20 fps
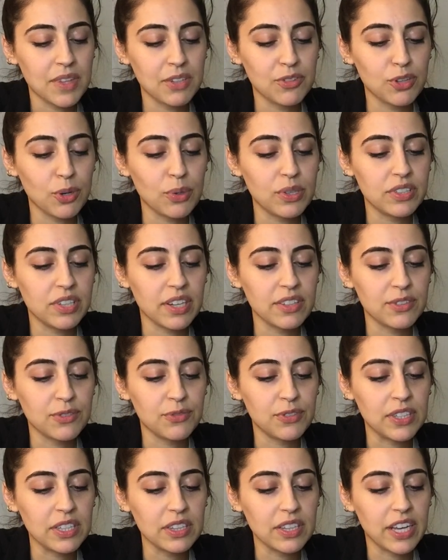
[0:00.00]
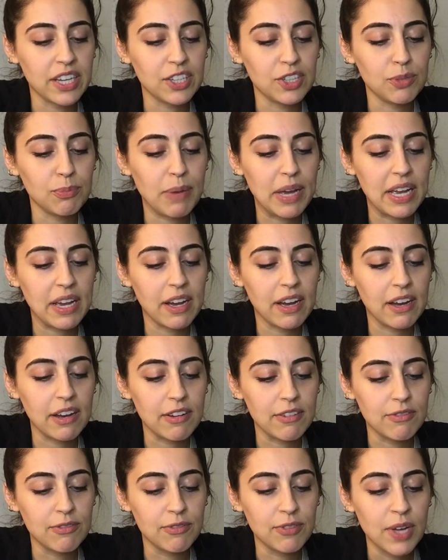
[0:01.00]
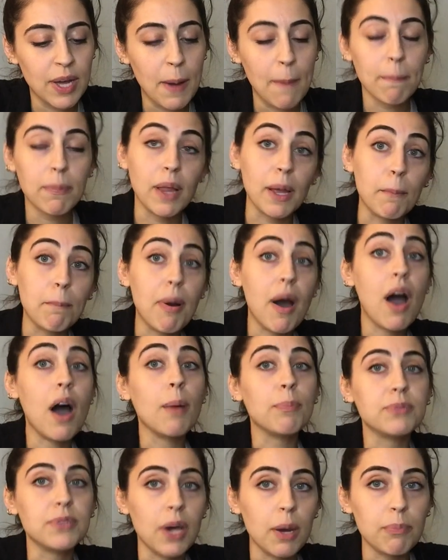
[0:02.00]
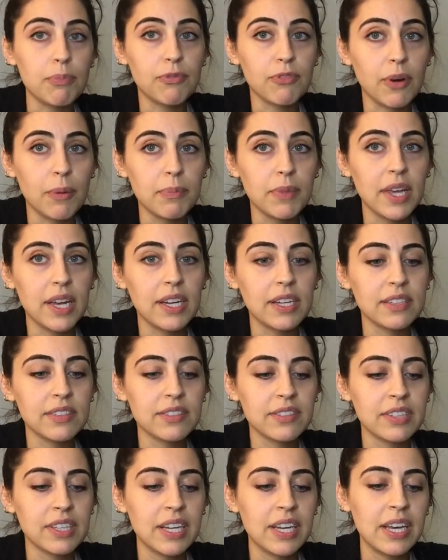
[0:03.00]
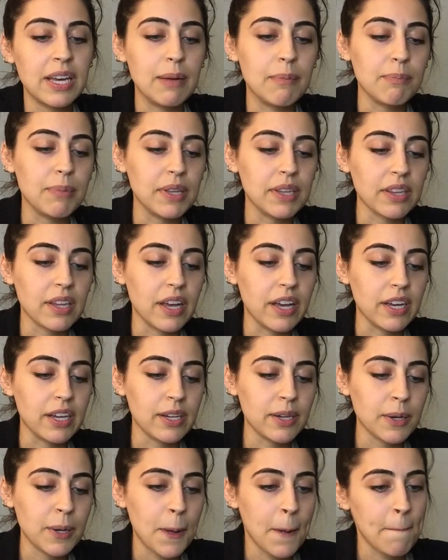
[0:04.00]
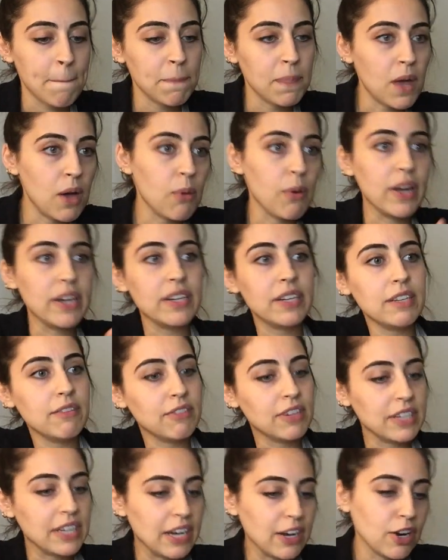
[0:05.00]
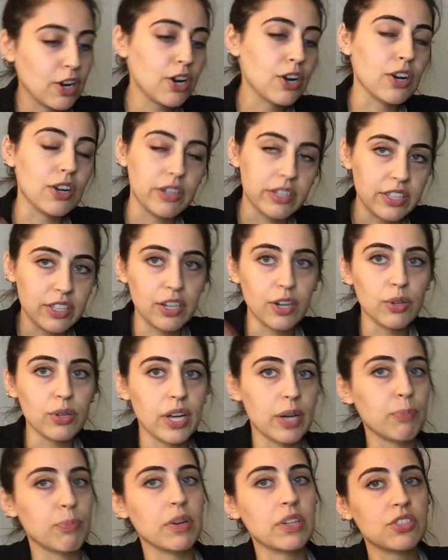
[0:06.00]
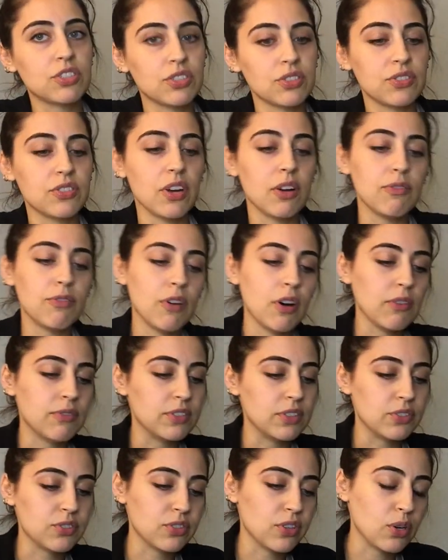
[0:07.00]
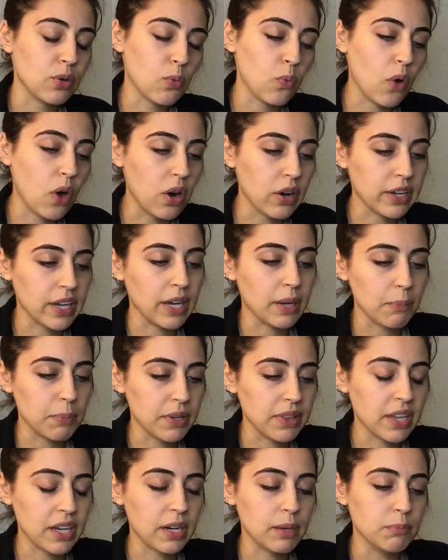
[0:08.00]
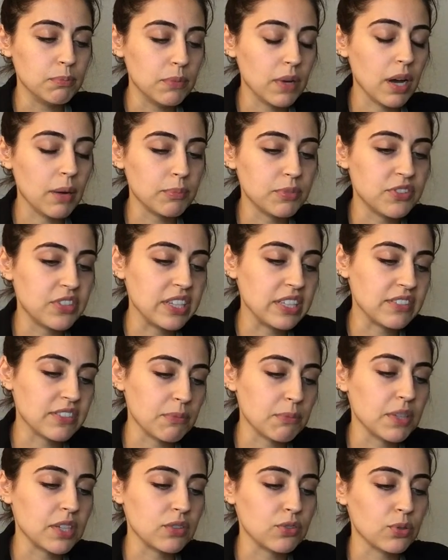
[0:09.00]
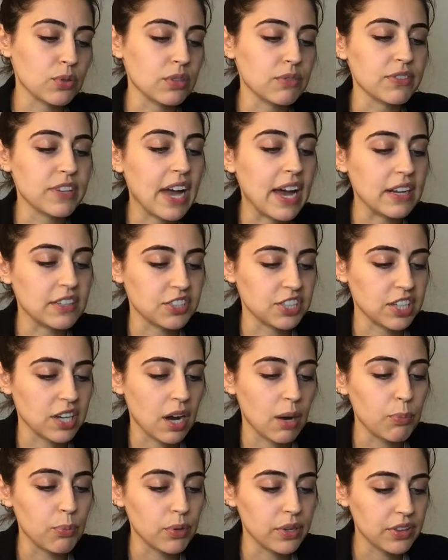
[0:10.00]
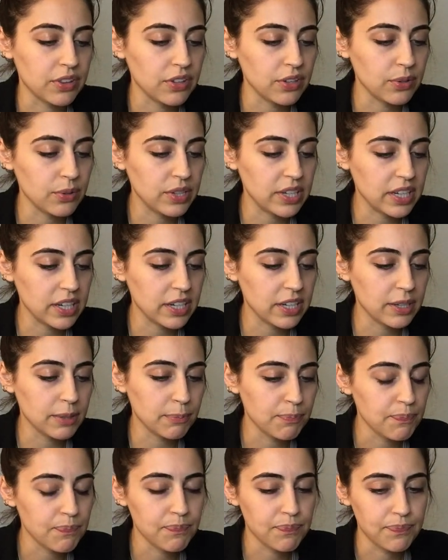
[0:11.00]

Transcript: so it does feel like you may have like popped up from this and been like no, I didn't even get hurt, you know, like brush yourself off and start walking, but then I'm I'm seeing something sort of catching up with you here,